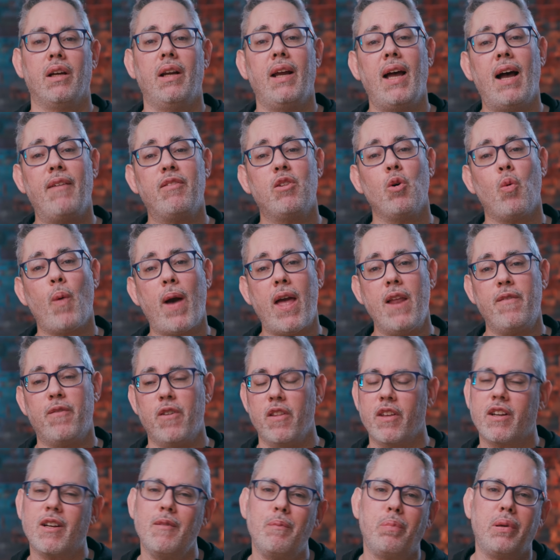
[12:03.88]
Going to have to wait for
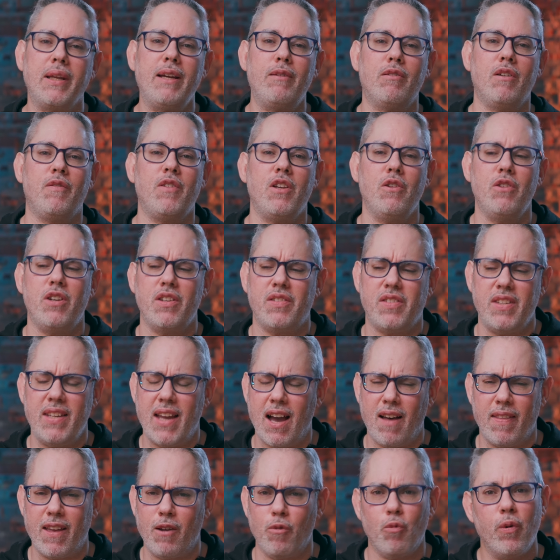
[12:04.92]
the complete review to see
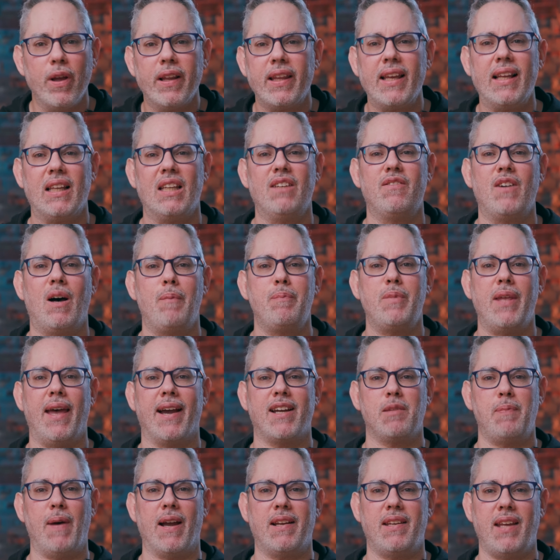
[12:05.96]
how they really live up to
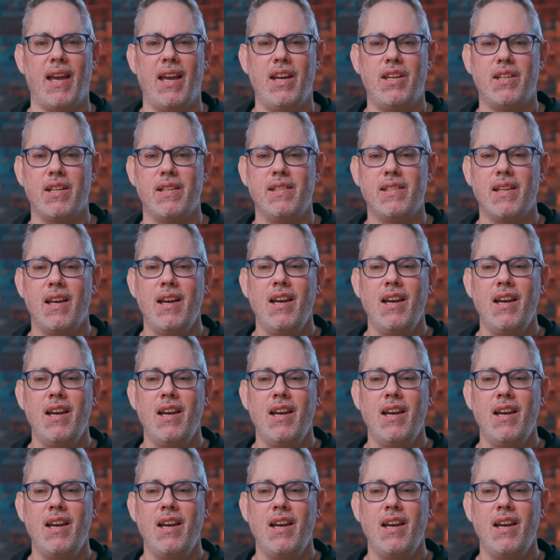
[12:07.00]
expectations,